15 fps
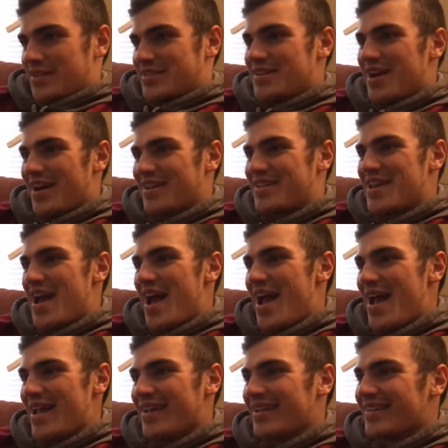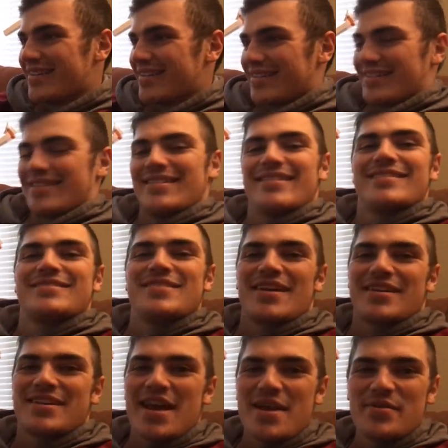It's not gay. it's
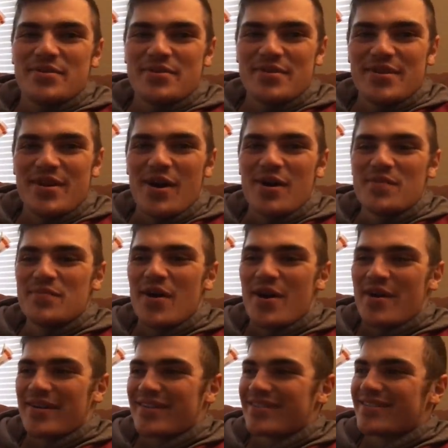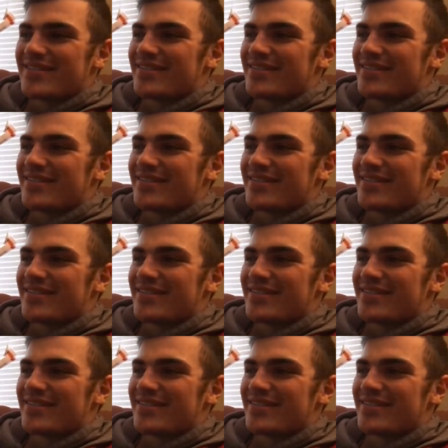not gay when you're in an armbar.